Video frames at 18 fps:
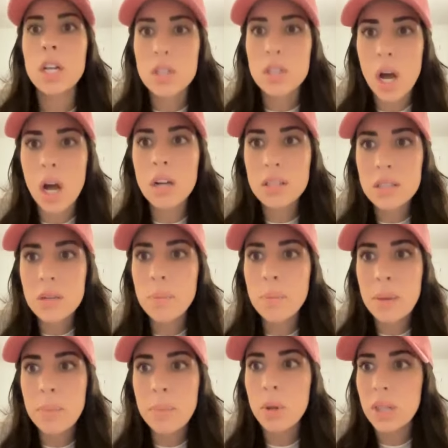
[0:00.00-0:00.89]
Talk to
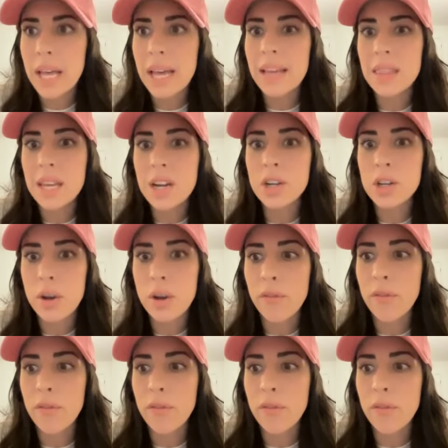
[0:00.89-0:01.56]
people like they're your